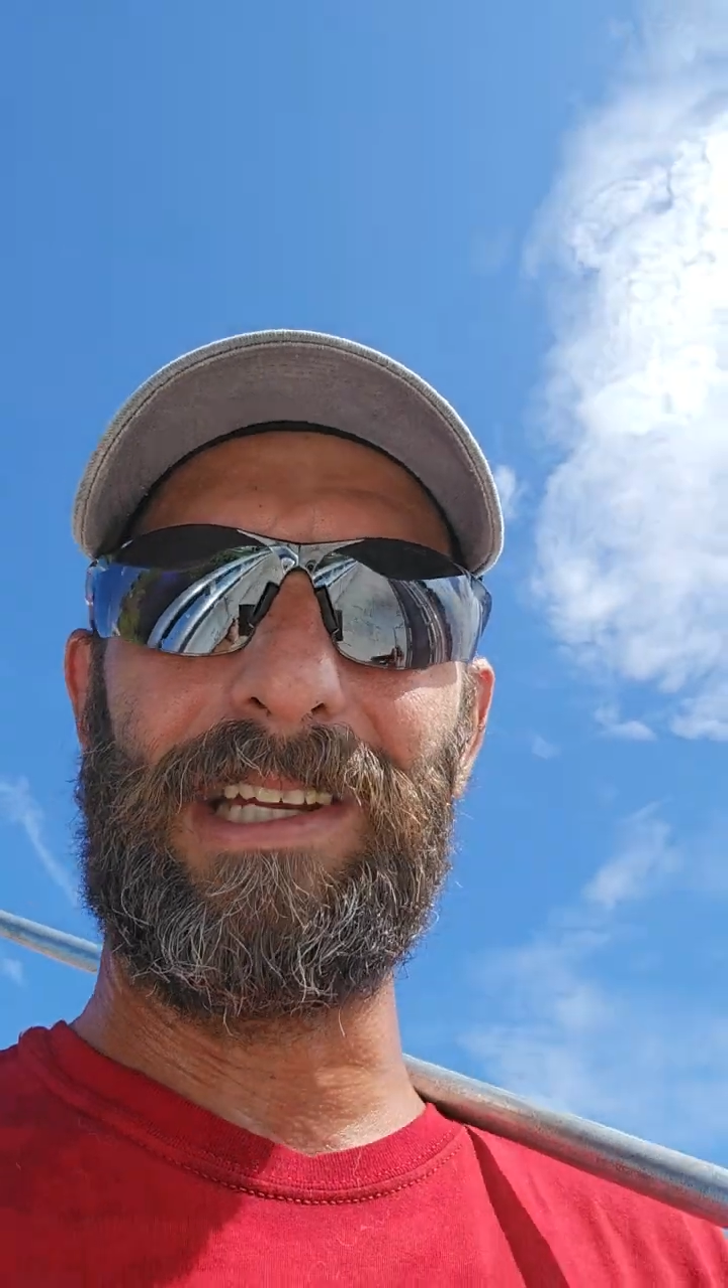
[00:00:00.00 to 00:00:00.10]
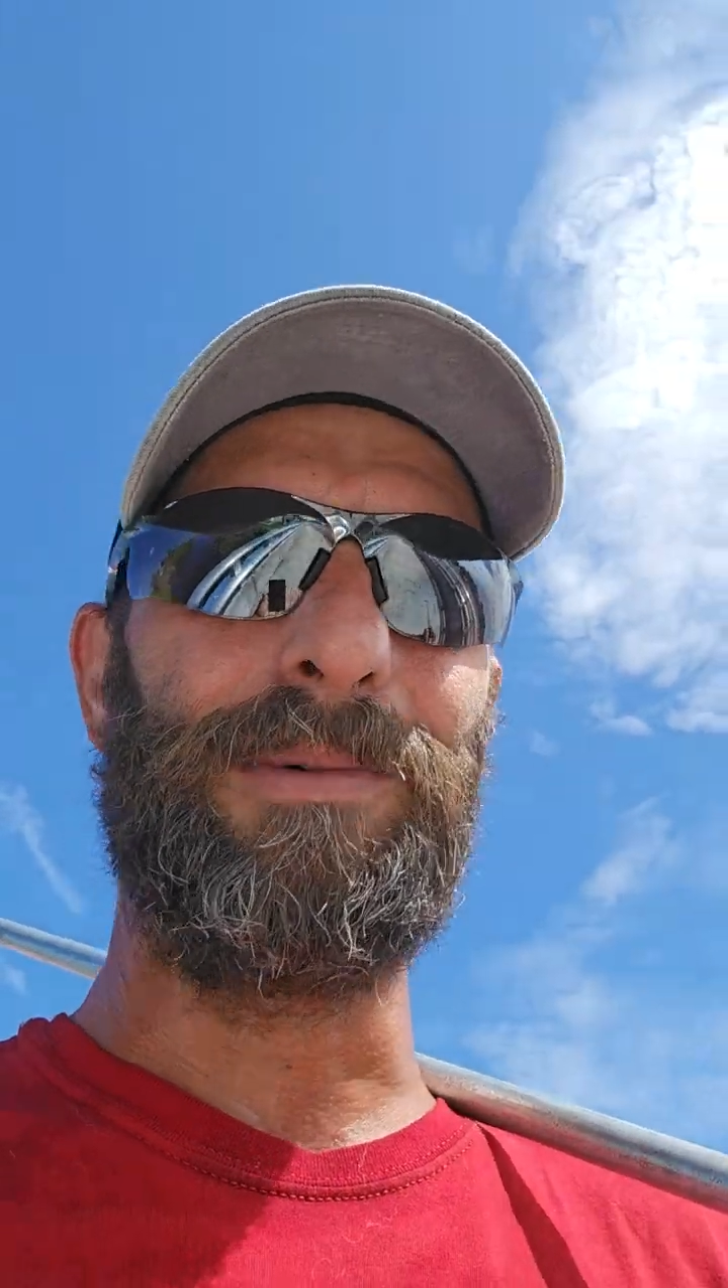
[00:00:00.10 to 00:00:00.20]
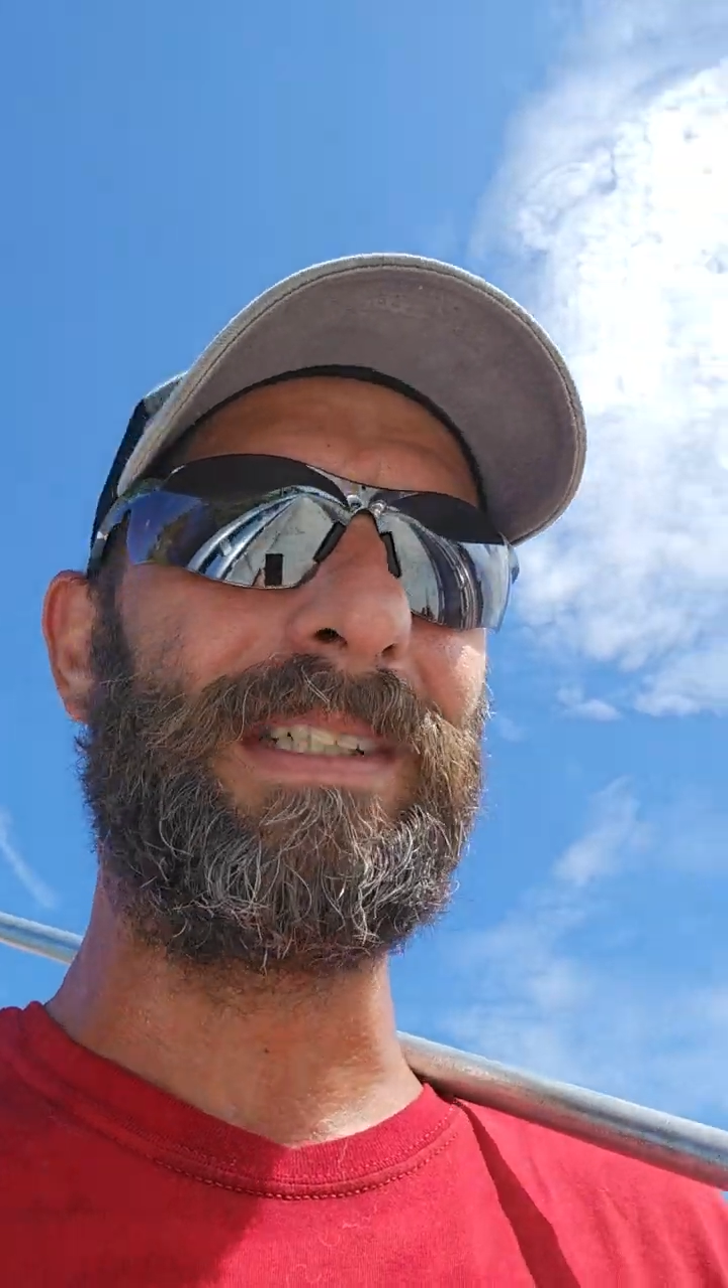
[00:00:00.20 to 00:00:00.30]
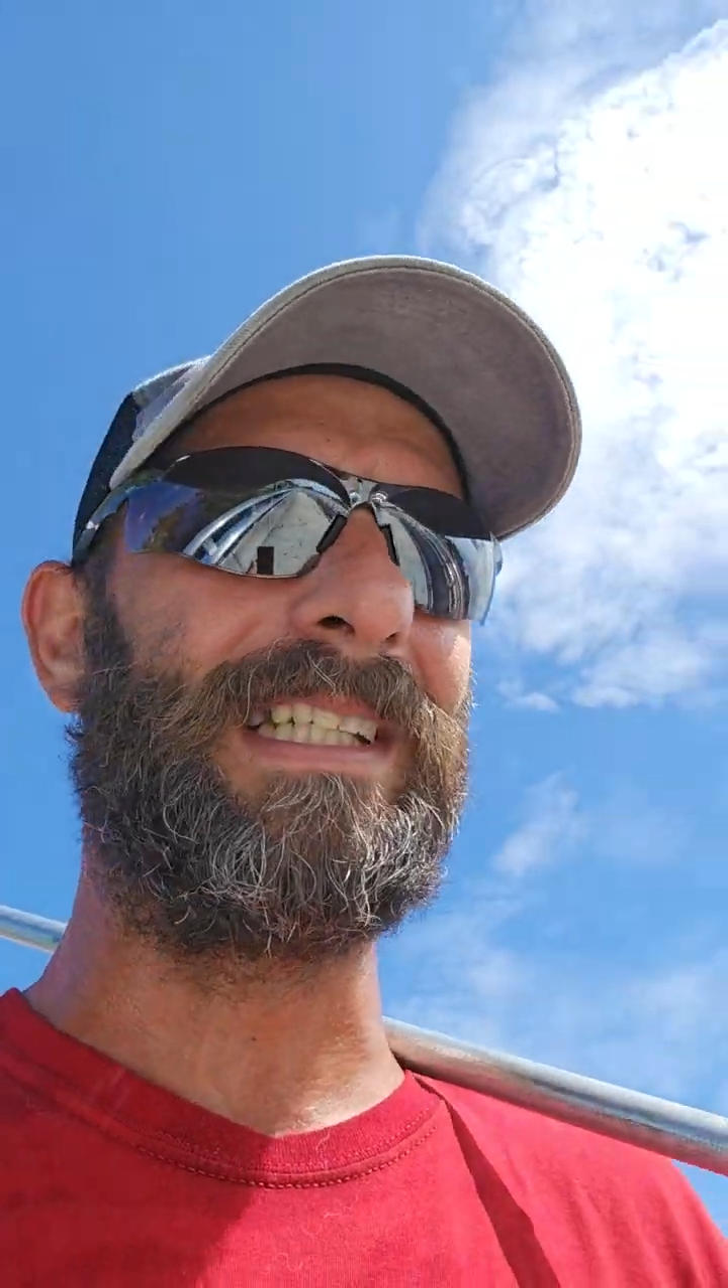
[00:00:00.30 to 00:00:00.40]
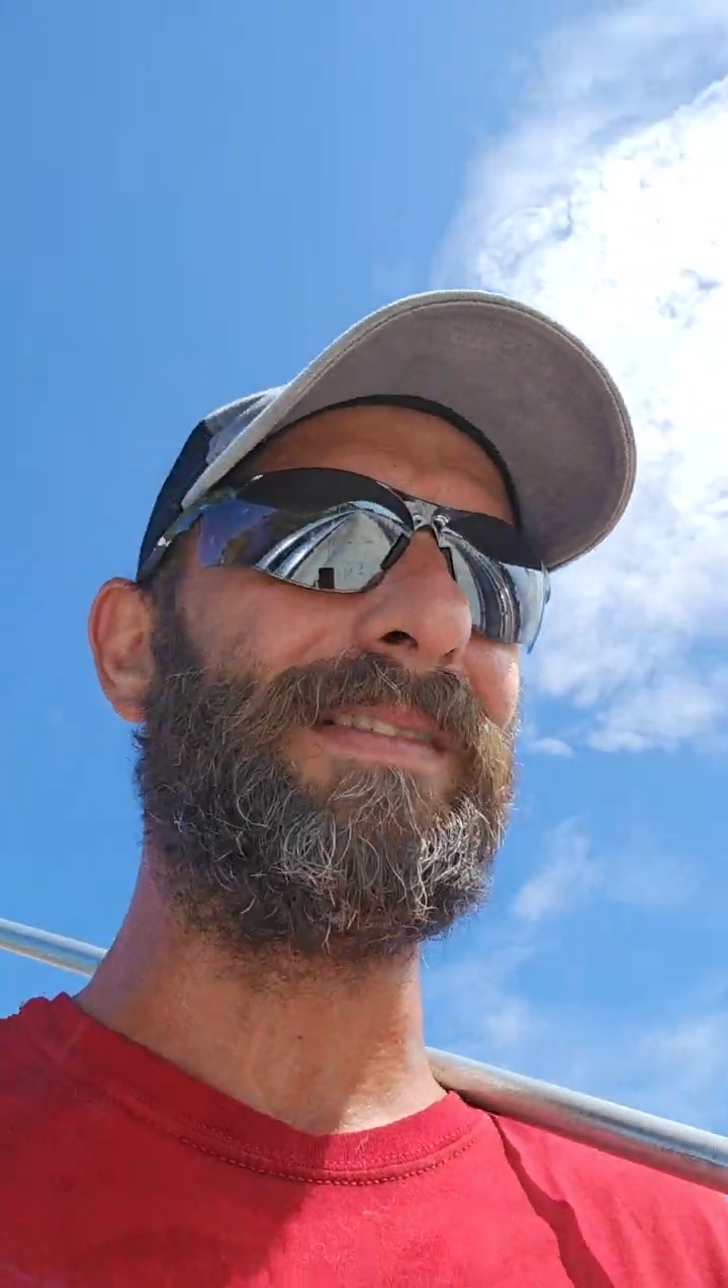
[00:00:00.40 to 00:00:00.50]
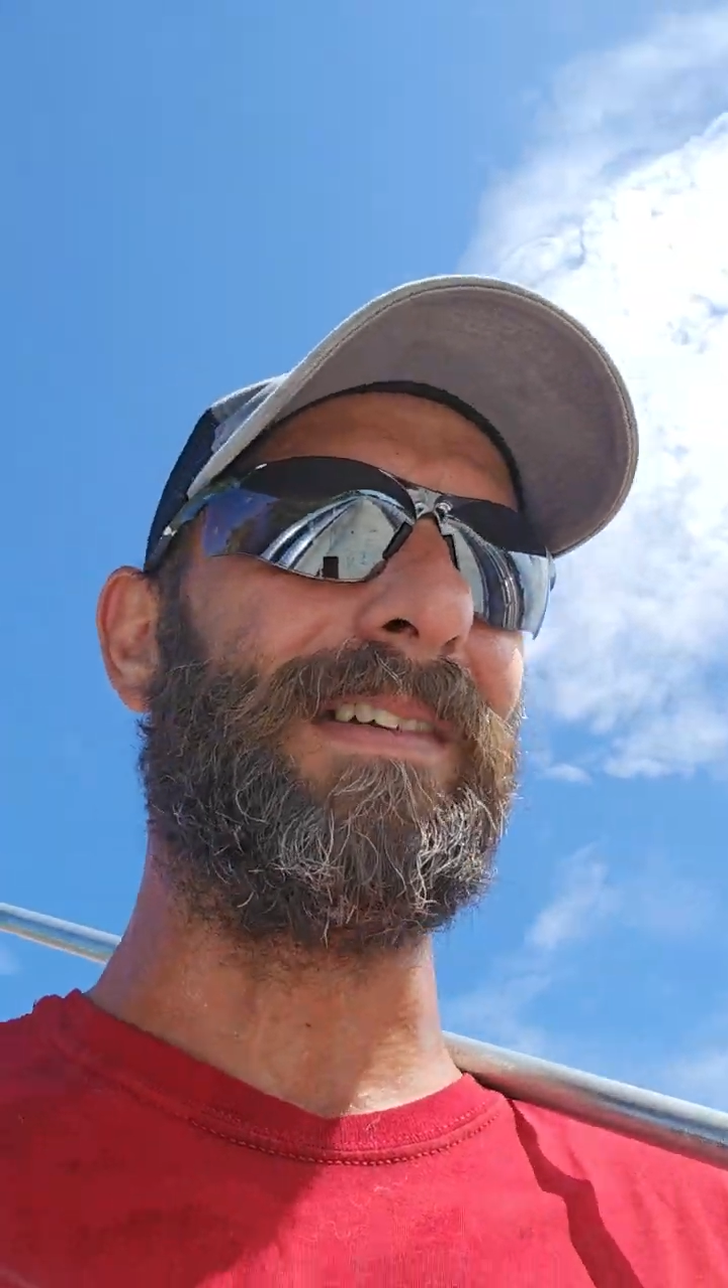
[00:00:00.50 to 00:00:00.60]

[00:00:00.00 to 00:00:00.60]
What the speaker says: Who would live